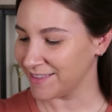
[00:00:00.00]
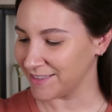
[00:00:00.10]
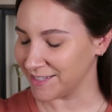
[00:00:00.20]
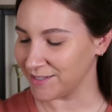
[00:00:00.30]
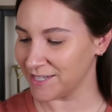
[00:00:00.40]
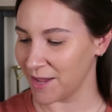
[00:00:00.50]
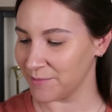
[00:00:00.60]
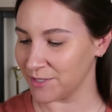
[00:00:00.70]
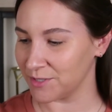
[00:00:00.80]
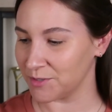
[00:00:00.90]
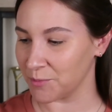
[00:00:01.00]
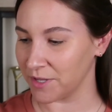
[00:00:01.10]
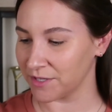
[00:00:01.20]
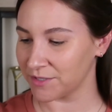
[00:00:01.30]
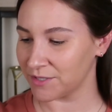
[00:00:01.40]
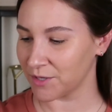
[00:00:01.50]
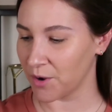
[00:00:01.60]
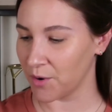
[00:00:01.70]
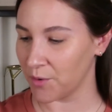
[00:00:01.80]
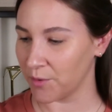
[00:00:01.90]
a little time consuming.
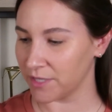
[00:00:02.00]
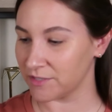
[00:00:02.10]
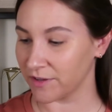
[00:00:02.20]
So it's